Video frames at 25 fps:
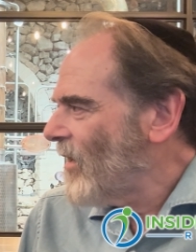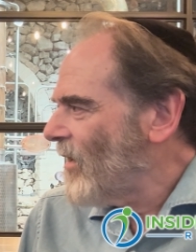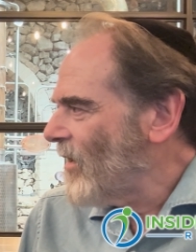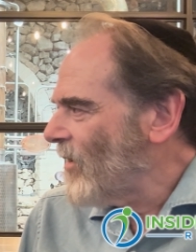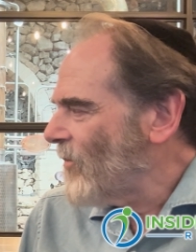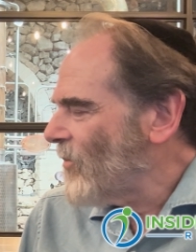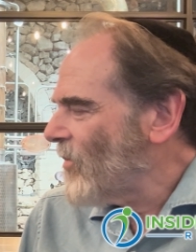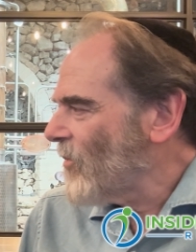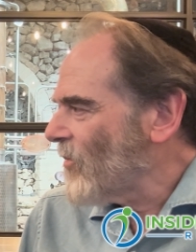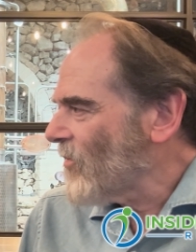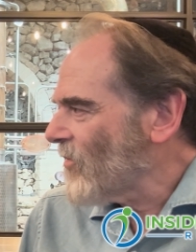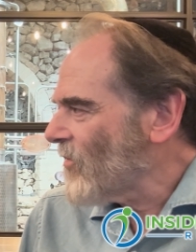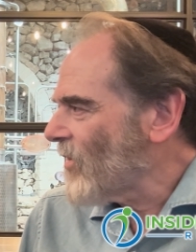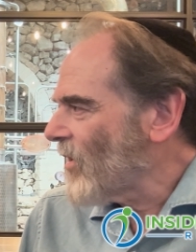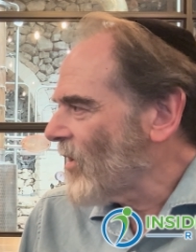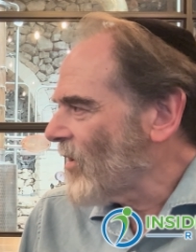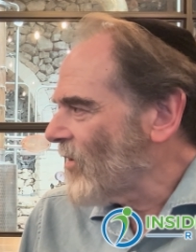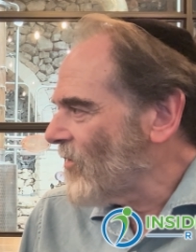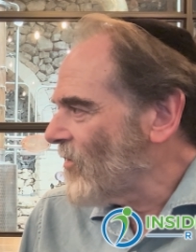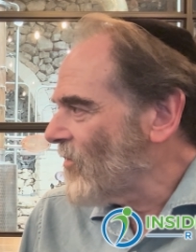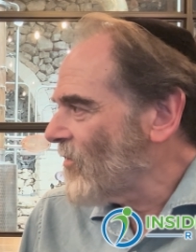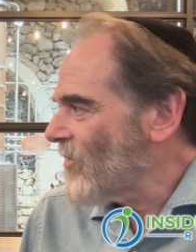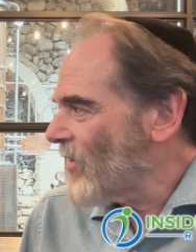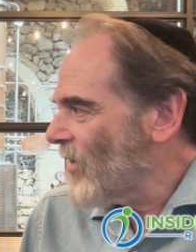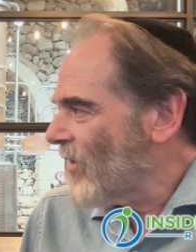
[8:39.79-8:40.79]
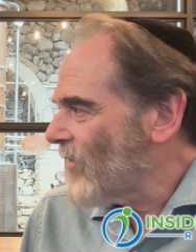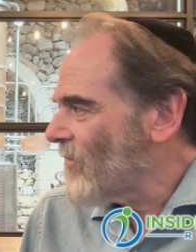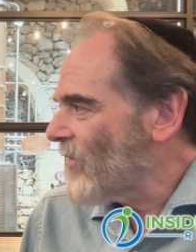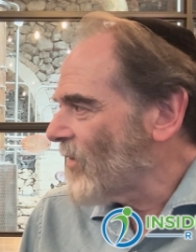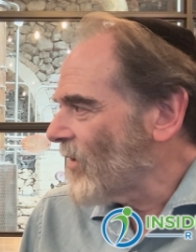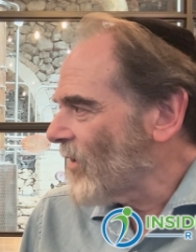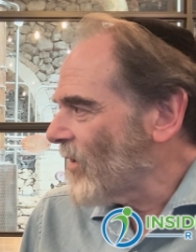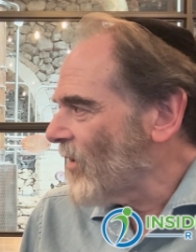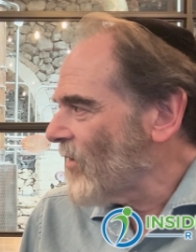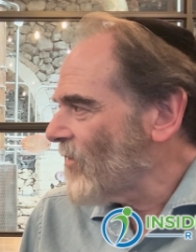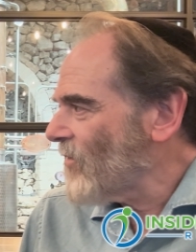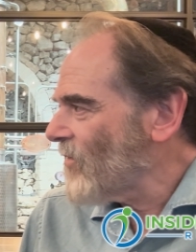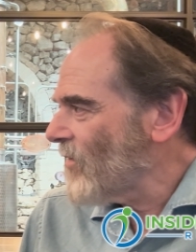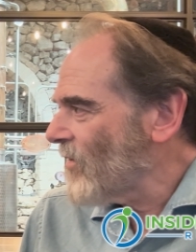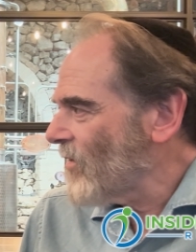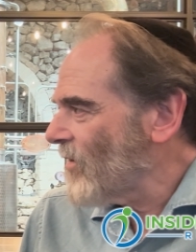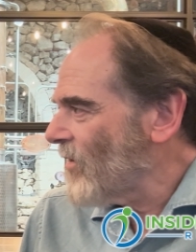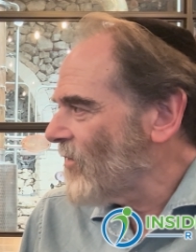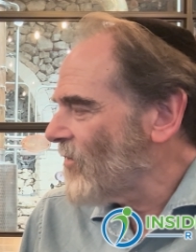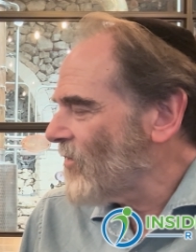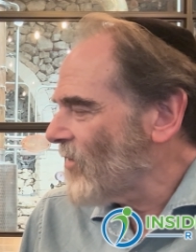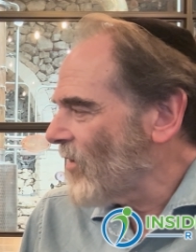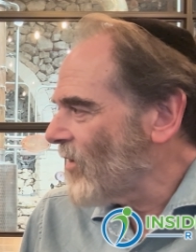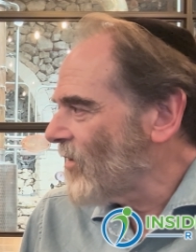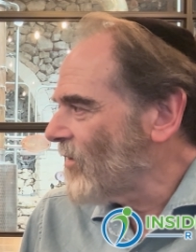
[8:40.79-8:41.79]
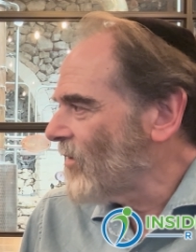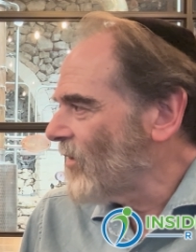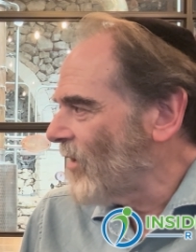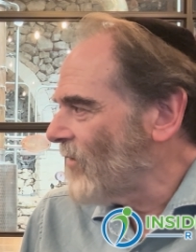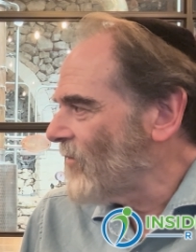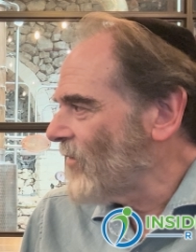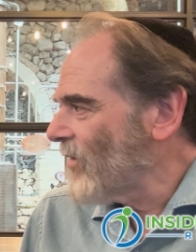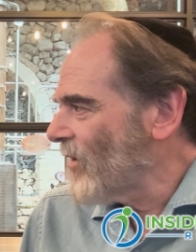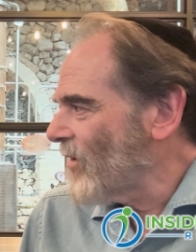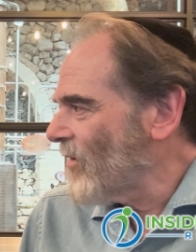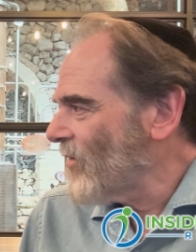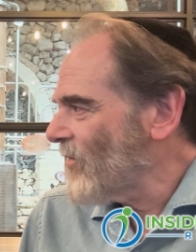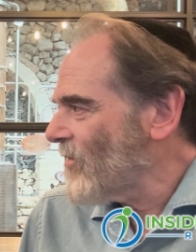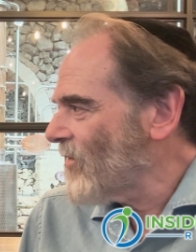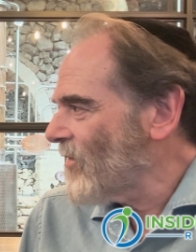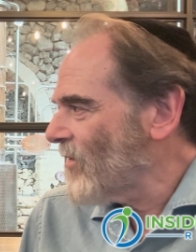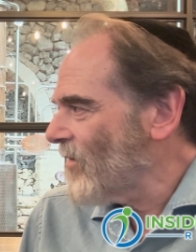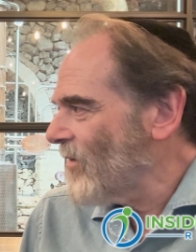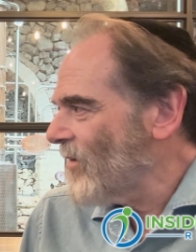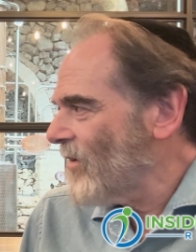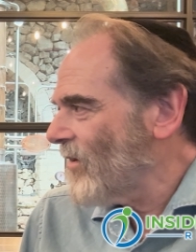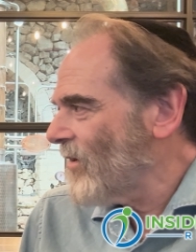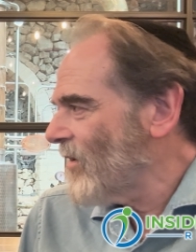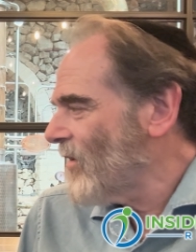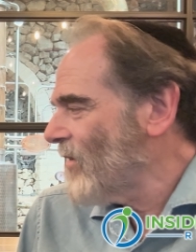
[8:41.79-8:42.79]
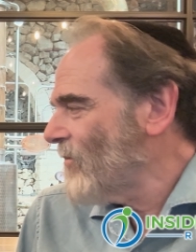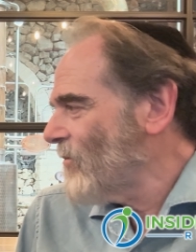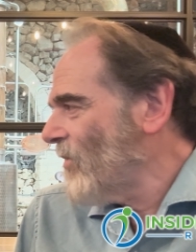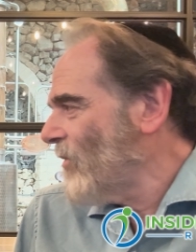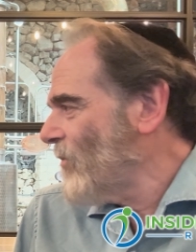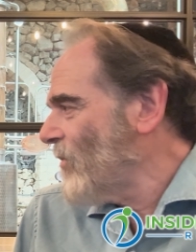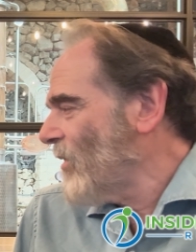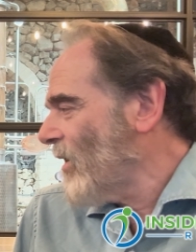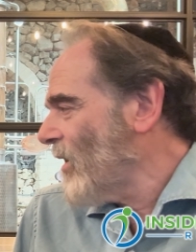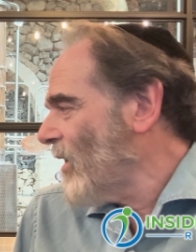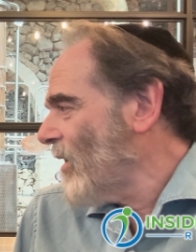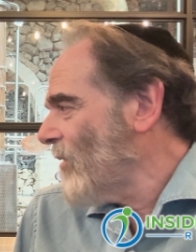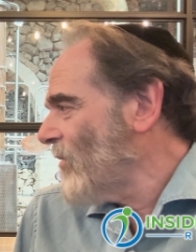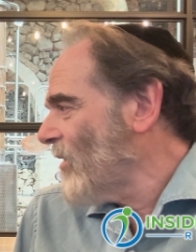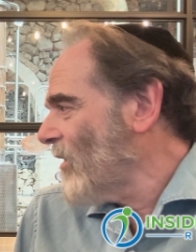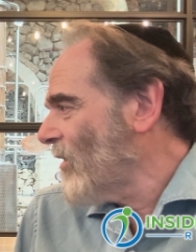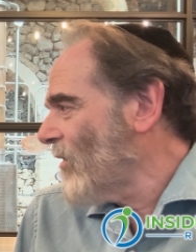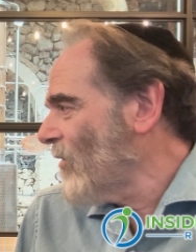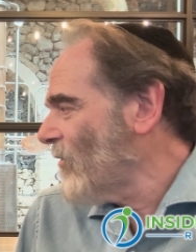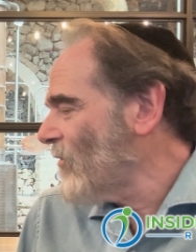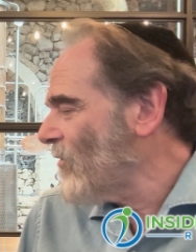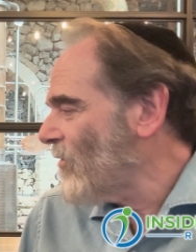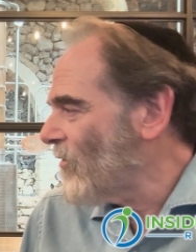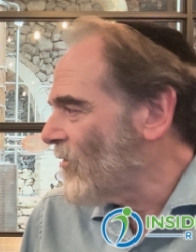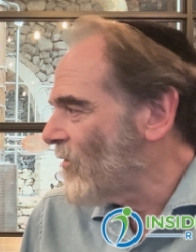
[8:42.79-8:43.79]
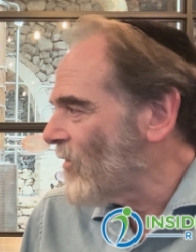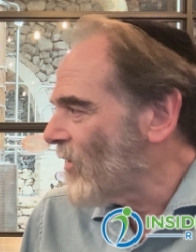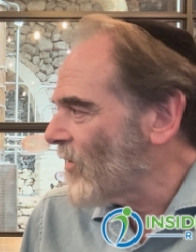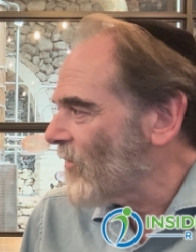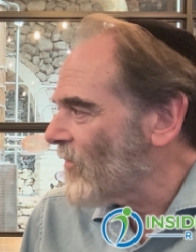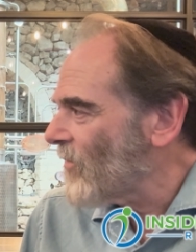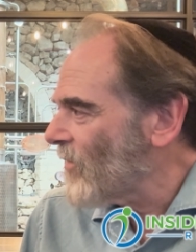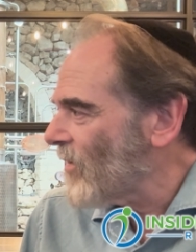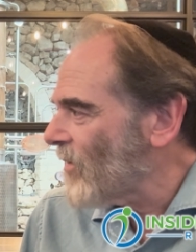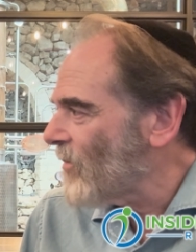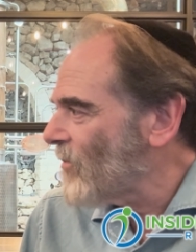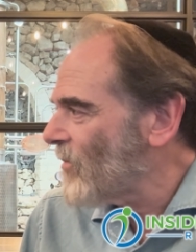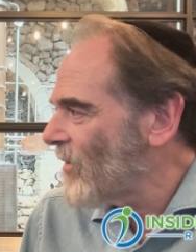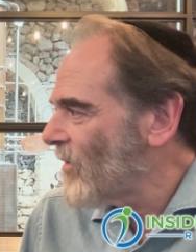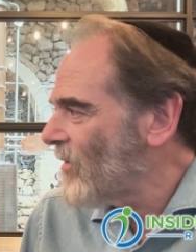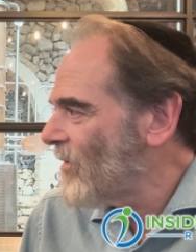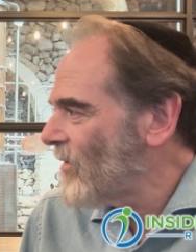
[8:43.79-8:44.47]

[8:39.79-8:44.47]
Then people started discovering us, and they started loving us, and then we became the go-to drink for them.